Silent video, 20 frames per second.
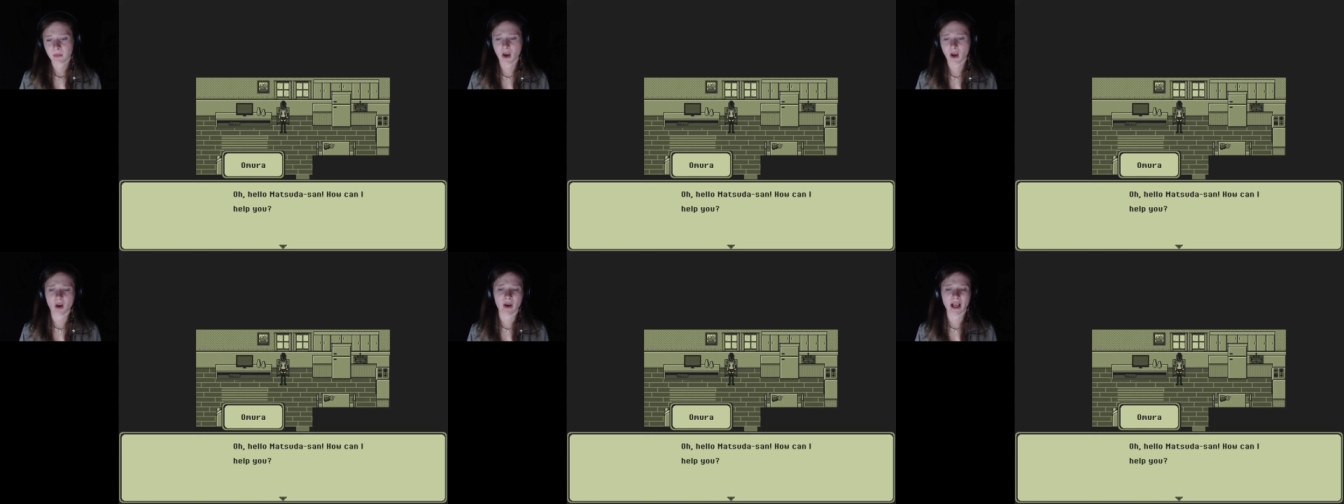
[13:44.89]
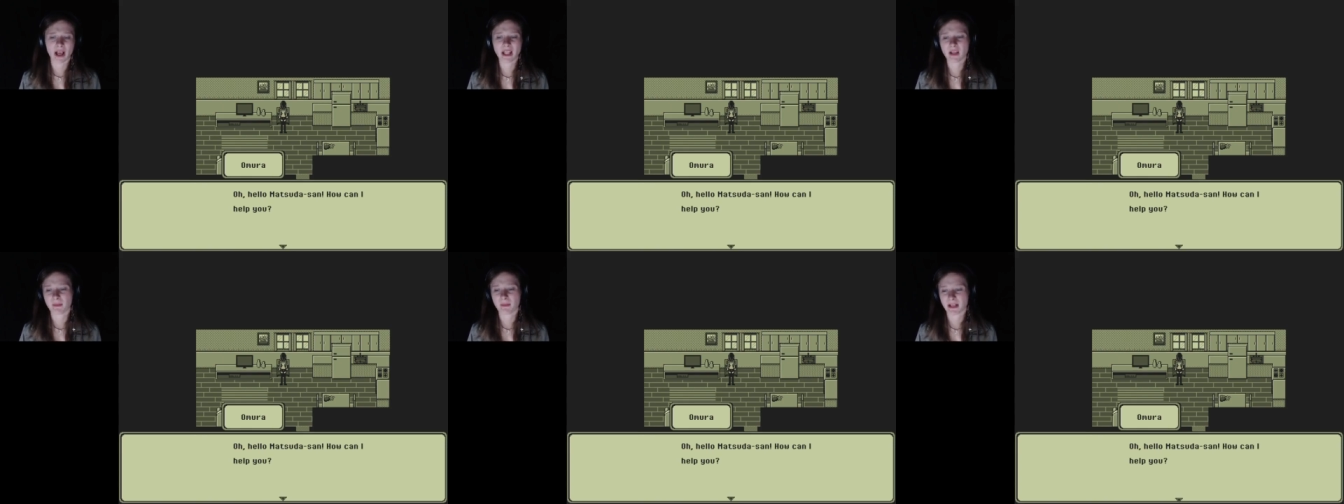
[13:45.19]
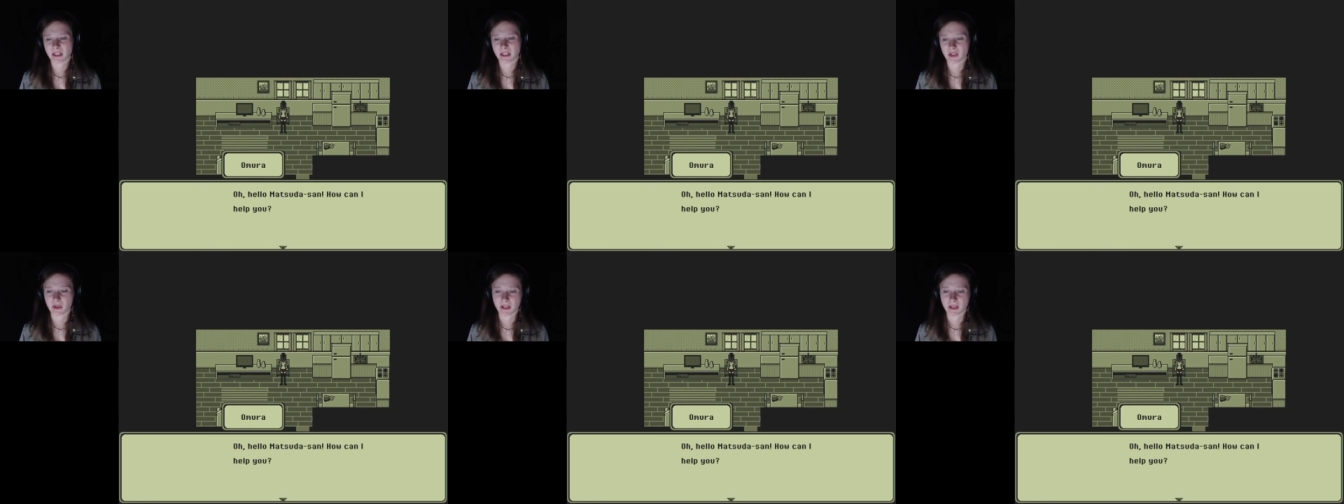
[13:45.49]
Oh, hello
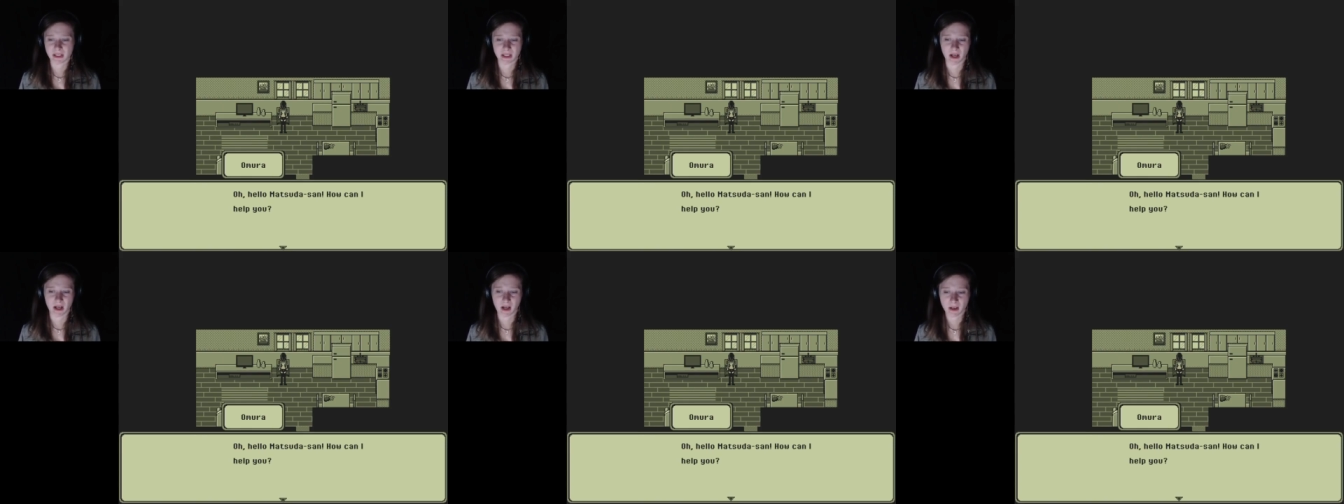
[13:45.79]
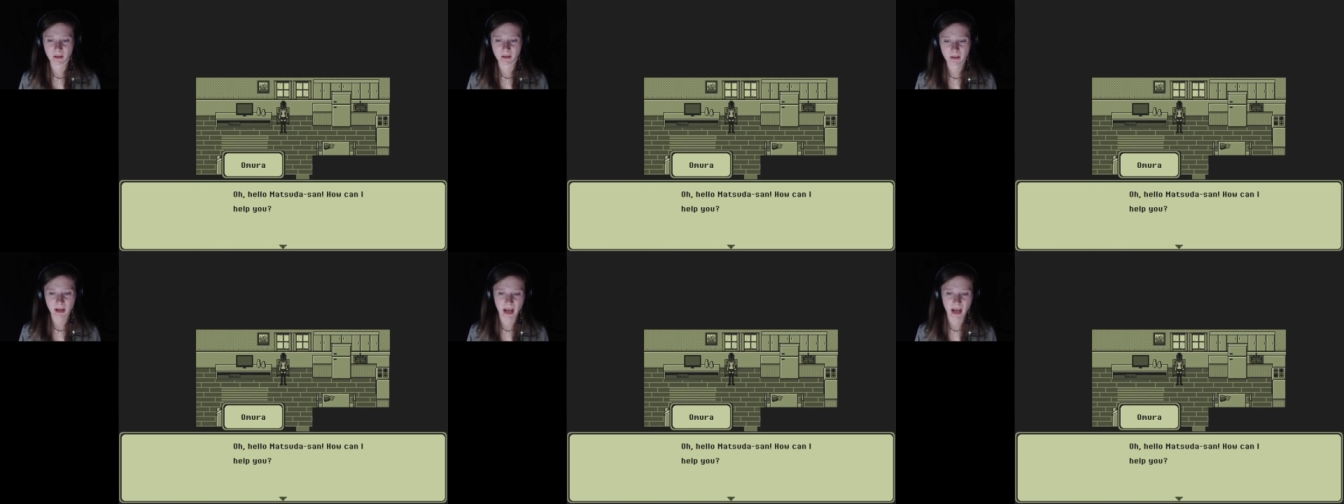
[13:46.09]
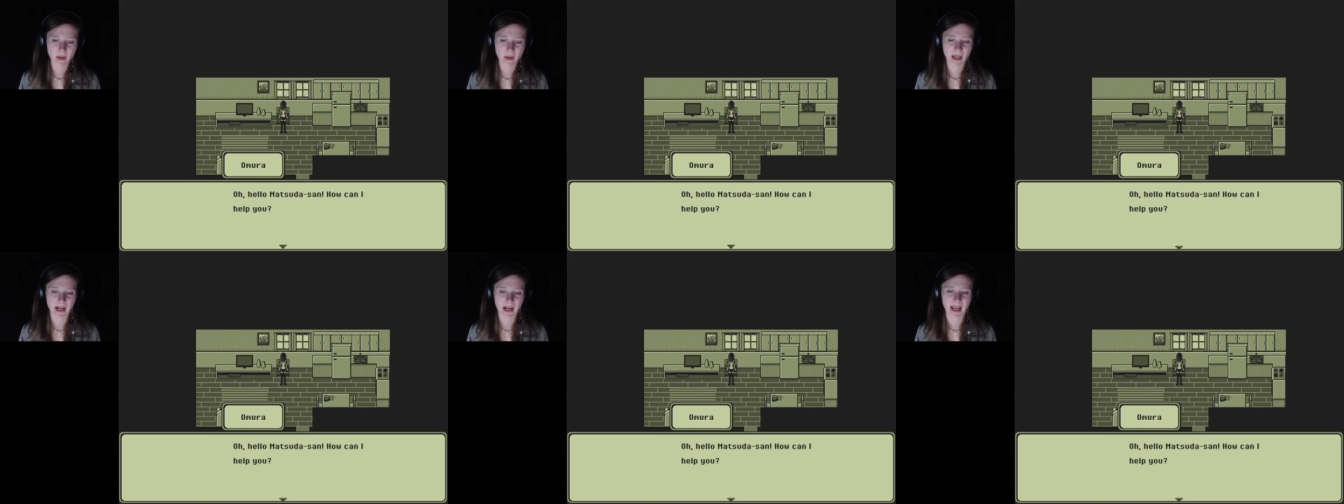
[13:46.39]
Matsuda-san.
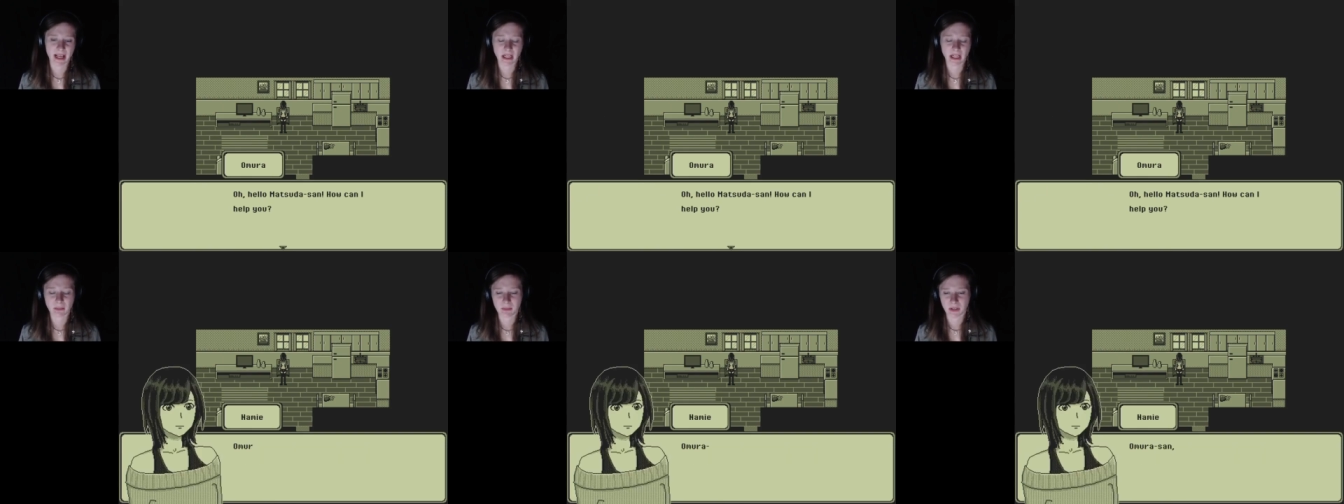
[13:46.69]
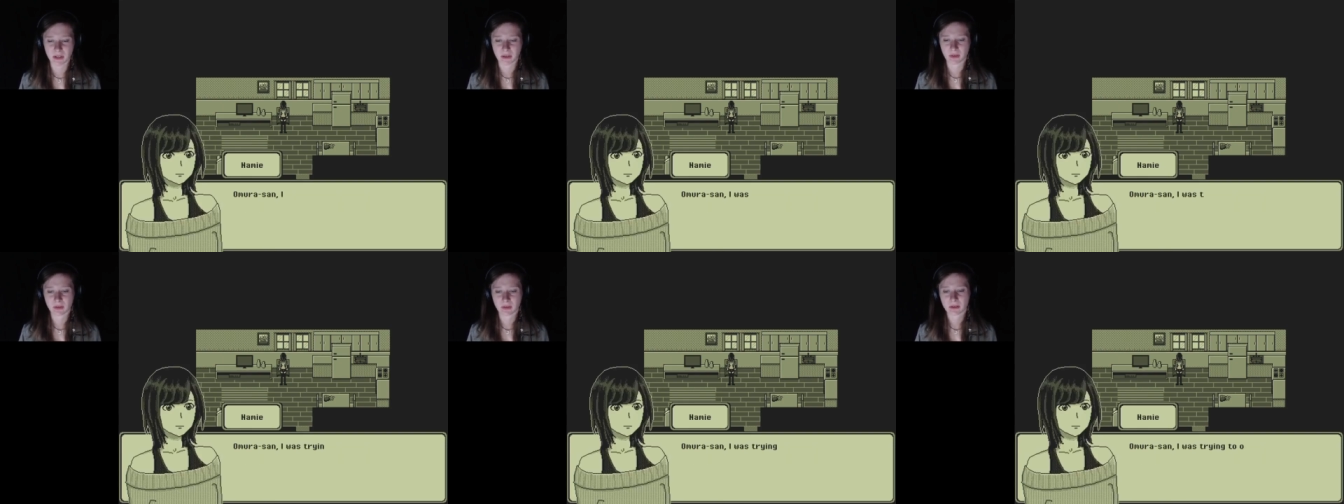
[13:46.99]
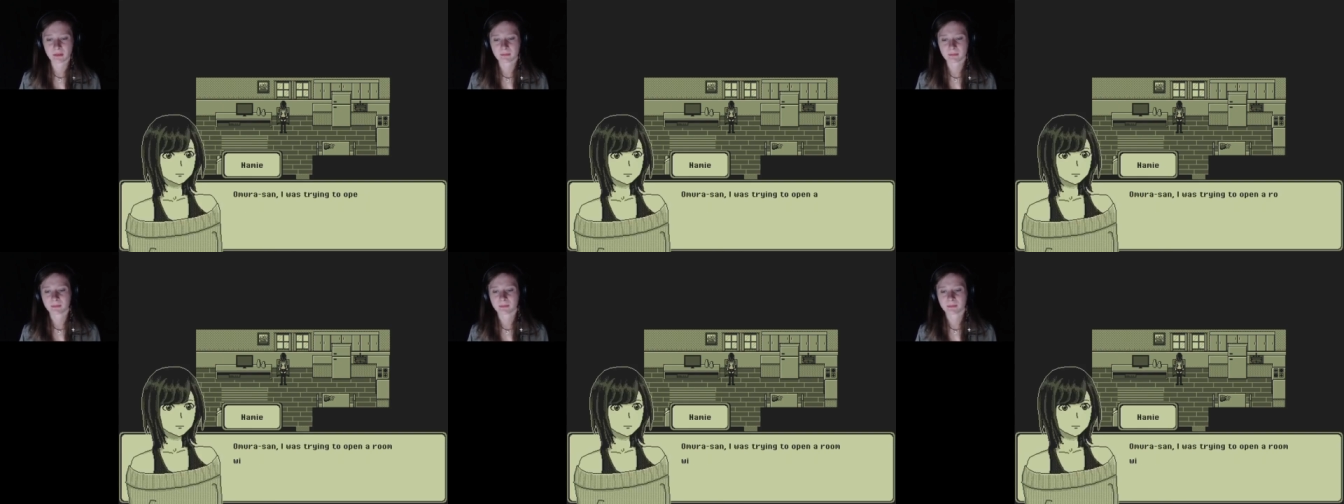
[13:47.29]
How can I help you?